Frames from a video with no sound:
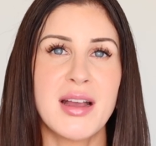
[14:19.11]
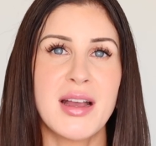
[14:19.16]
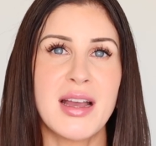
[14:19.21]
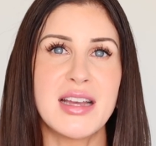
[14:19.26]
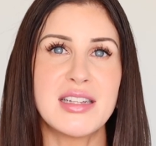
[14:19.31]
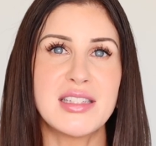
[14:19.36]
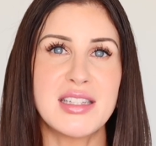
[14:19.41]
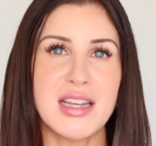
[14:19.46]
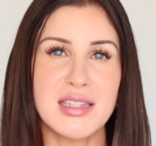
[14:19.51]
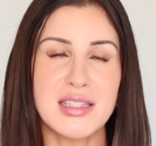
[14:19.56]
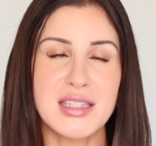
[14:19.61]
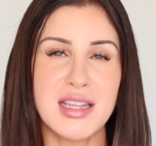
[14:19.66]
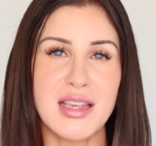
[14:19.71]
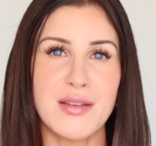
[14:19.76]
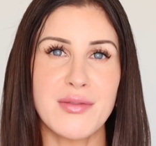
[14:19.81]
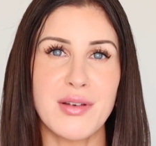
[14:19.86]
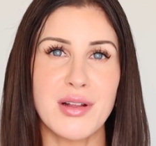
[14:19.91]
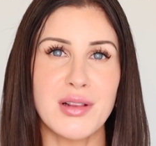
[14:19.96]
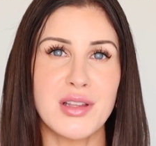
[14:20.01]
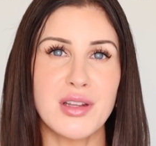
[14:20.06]
It does
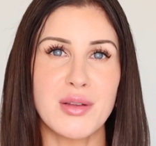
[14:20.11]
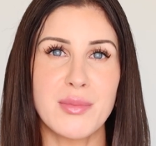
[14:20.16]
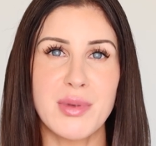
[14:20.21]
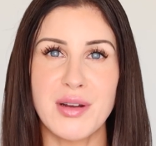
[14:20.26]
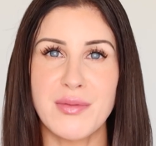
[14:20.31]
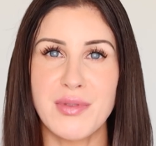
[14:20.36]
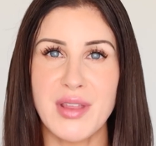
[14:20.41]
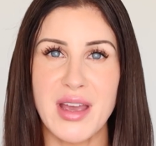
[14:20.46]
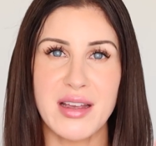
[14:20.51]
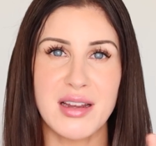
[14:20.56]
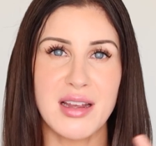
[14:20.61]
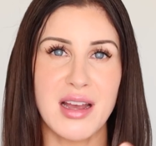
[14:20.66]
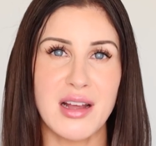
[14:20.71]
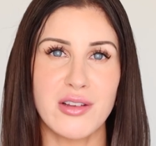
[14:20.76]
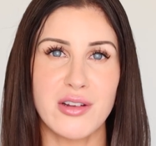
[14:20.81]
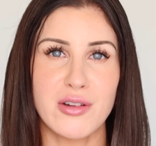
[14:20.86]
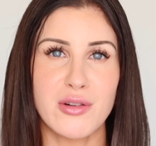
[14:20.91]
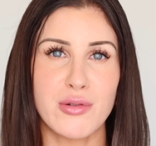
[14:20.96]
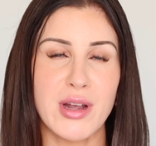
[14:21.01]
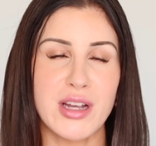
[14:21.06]
give a little bit of that
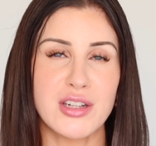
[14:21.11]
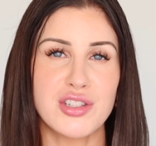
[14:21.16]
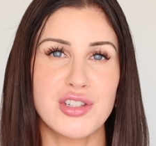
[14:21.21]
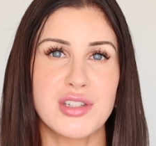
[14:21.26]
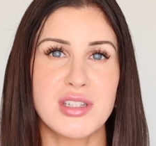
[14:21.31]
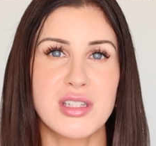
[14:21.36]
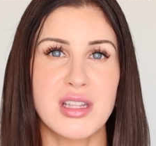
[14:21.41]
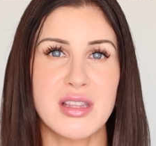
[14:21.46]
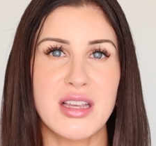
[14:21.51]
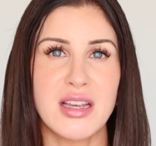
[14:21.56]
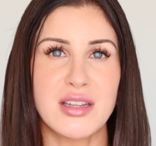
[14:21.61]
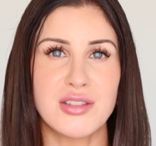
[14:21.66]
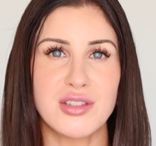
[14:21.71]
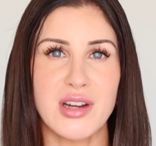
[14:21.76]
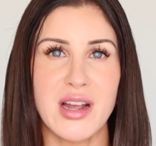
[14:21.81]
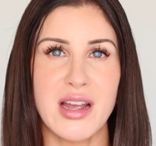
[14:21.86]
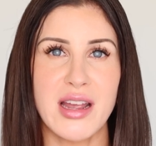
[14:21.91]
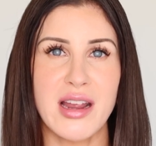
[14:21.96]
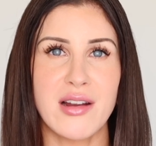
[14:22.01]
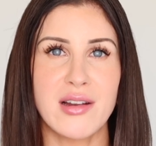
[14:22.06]
color correction to the under
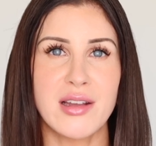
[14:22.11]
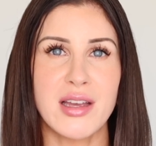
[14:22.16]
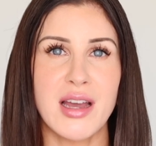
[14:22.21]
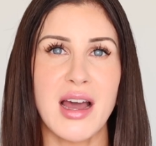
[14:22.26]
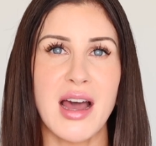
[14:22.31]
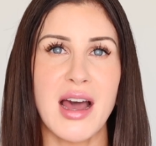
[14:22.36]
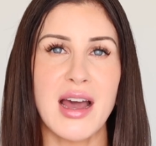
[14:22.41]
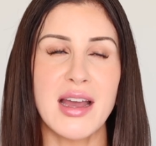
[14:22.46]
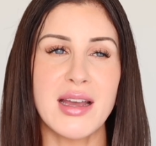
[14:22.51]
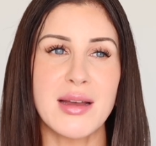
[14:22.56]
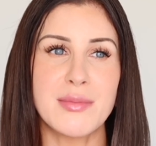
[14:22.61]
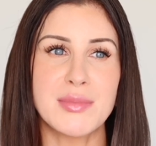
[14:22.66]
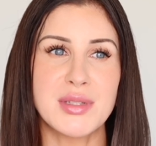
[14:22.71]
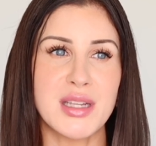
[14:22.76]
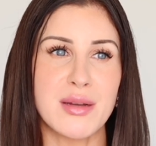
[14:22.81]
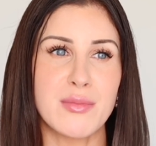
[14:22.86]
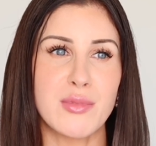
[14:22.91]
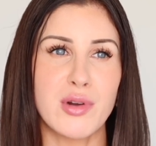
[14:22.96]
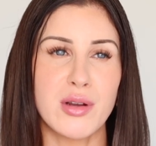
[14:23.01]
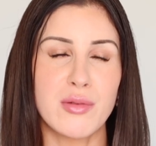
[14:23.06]
eye area. I am
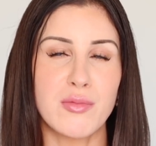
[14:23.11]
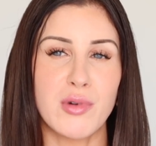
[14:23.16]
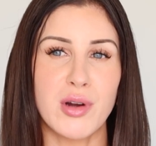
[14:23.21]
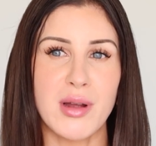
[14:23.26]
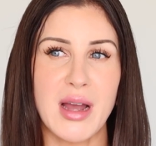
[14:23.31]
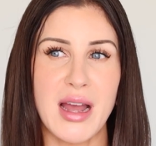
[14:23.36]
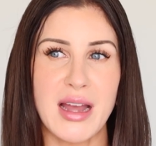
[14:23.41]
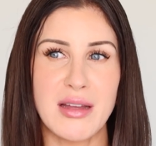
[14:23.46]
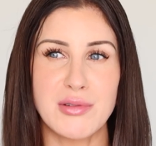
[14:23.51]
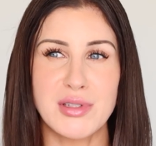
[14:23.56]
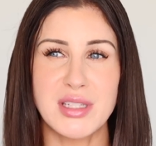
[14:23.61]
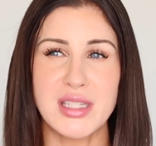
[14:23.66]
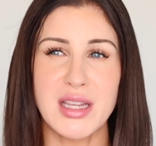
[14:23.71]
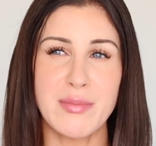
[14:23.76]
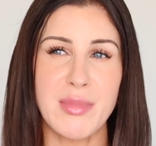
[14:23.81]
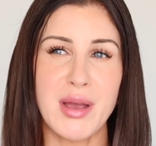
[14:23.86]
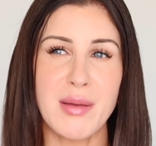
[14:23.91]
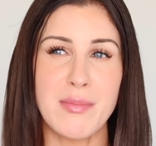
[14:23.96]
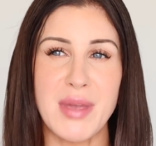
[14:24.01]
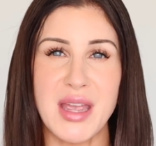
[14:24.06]
someone where I would say
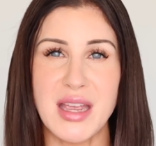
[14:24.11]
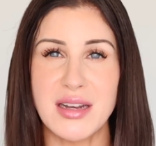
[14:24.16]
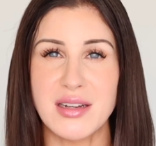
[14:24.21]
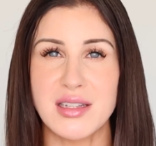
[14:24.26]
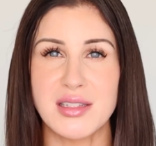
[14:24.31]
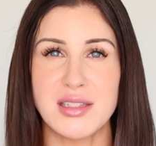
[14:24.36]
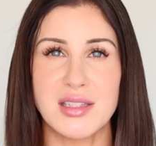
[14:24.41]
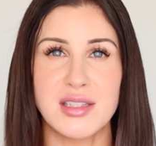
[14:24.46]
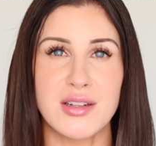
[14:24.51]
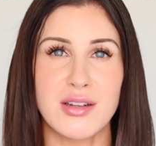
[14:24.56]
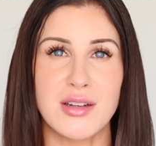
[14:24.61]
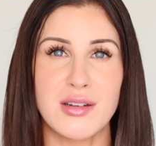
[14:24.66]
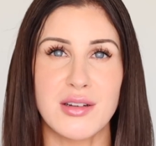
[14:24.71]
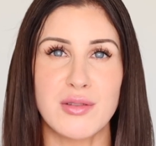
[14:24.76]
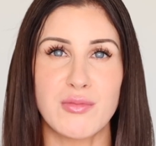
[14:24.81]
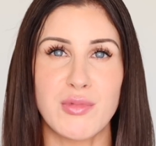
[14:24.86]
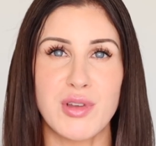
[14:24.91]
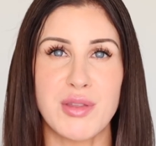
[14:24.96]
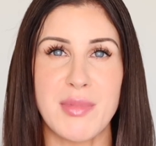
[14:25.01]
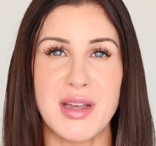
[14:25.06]
my main concern
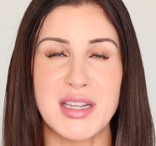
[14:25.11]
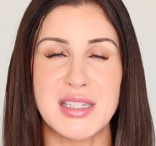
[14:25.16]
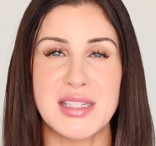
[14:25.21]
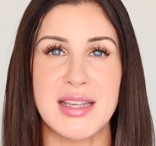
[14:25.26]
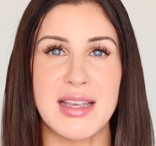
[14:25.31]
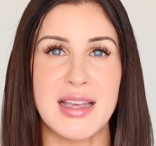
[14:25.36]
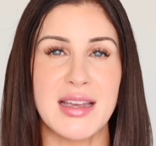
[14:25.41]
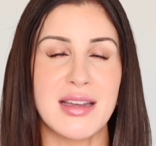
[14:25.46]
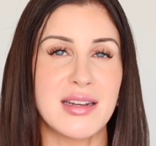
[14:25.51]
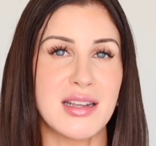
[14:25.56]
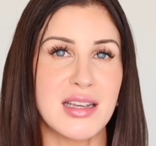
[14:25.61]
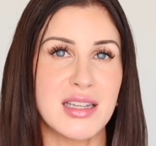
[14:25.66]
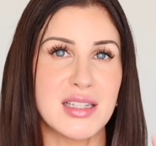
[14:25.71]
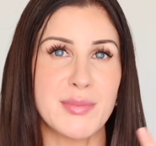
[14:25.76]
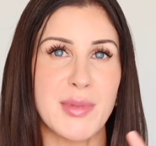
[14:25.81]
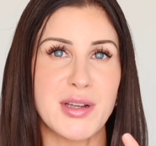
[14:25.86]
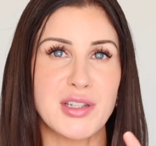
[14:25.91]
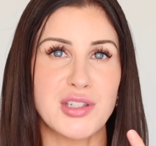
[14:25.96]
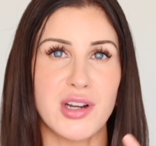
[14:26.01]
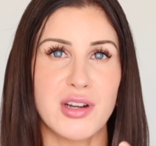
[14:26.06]
with my skin is
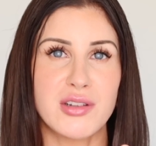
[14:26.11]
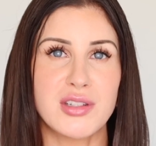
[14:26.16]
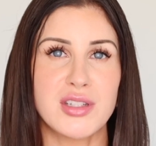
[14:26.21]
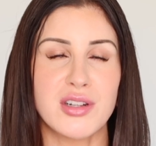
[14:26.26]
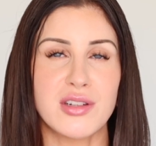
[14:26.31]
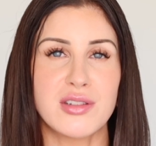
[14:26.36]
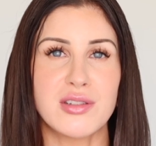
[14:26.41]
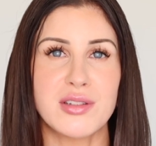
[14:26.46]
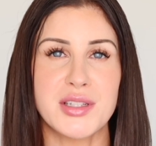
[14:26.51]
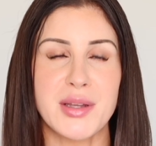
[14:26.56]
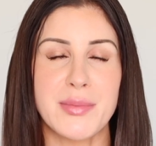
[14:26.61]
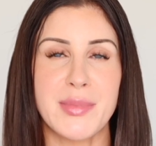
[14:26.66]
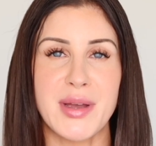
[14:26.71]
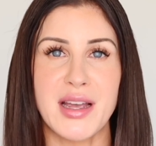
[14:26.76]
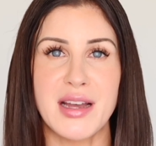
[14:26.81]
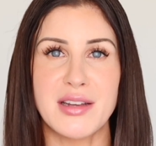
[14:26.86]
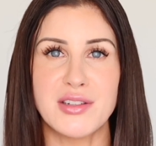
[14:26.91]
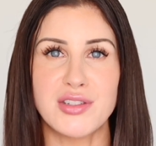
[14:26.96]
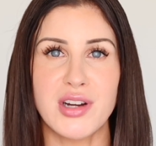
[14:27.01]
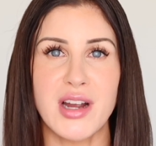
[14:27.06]
my dark circles on
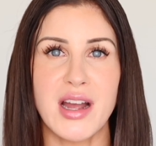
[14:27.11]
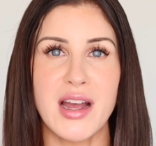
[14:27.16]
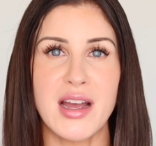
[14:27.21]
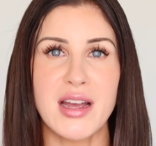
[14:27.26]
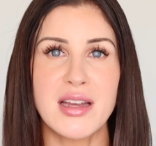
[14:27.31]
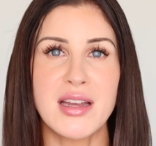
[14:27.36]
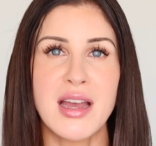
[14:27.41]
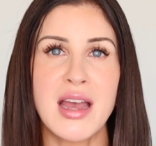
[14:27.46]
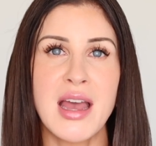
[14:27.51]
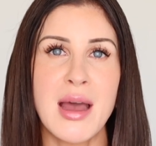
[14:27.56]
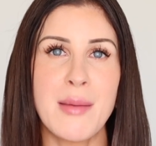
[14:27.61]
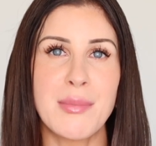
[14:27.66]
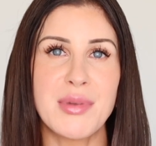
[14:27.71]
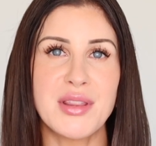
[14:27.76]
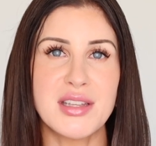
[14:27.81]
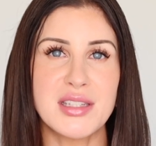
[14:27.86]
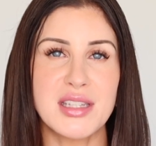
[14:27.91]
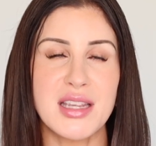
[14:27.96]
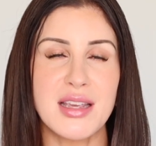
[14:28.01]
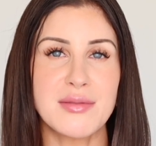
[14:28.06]
my under eye, but
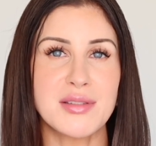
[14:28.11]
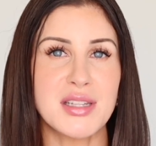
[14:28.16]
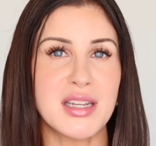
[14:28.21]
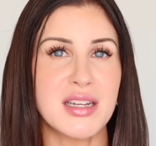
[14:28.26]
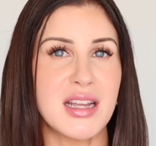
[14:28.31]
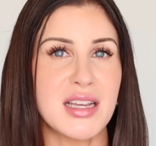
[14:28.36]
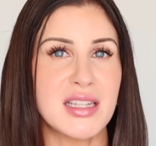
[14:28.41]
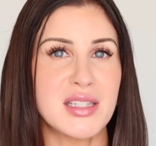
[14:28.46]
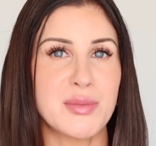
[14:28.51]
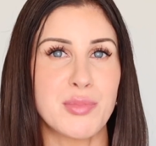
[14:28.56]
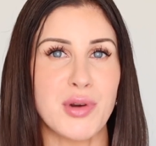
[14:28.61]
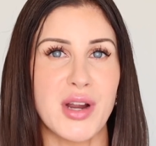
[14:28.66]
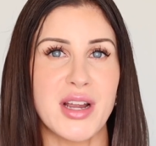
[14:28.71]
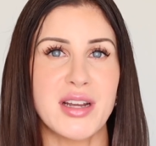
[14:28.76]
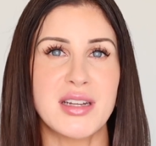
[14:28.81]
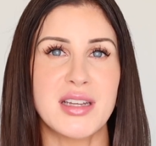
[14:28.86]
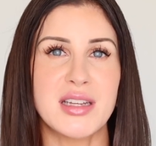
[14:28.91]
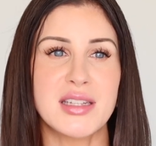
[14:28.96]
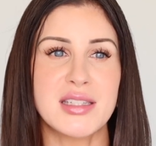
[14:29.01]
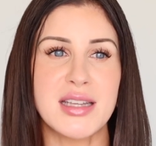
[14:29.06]
this gives a nice
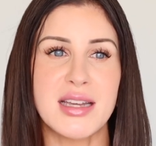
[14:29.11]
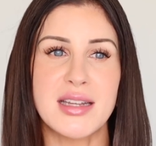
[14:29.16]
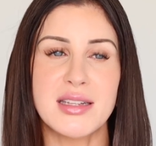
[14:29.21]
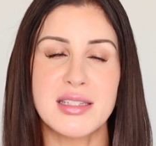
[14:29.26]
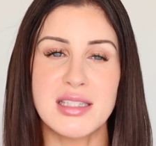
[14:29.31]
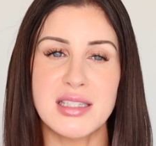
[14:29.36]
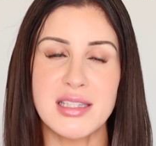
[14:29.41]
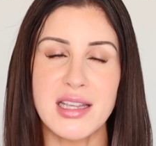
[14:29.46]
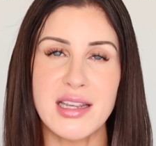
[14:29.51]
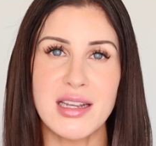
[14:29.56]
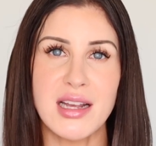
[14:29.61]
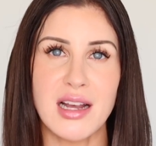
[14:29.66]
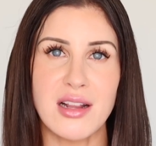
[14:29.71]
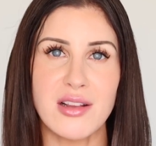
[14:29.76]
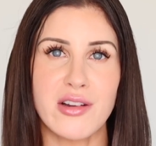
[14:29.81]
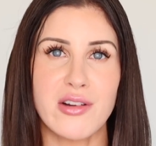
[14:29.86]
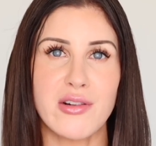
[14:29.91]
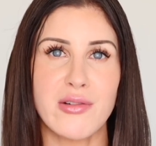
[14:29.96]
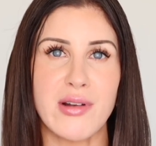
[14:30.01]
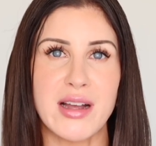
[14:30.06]
brightness, a slight
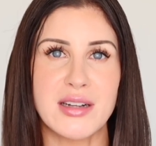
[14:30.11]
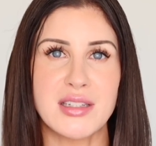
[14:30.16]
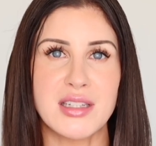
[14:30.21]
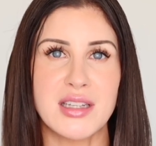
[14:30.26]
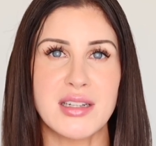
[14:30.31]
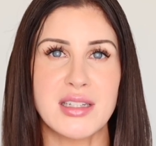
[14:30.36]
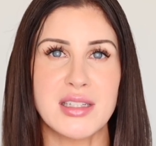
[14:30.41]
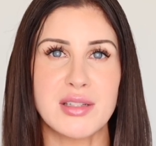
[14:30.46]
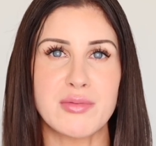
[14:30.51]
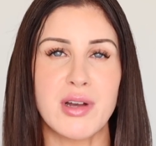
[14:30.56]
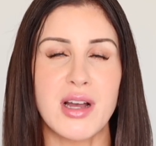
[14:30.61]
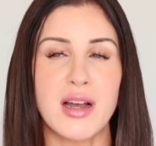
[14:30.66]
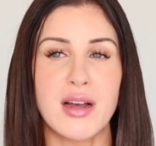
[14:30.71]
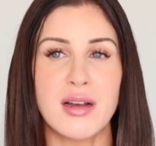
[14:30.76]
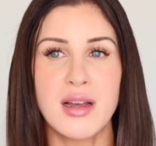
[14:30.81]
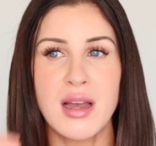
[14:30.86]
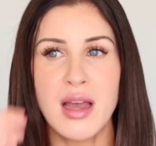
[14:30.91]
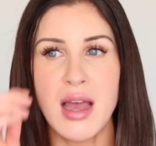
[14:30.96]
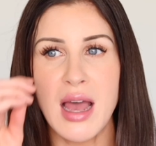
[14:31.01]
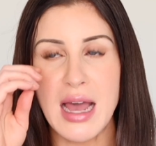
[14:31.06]
color correcting as
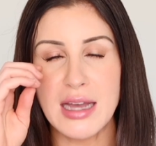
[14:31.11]
well.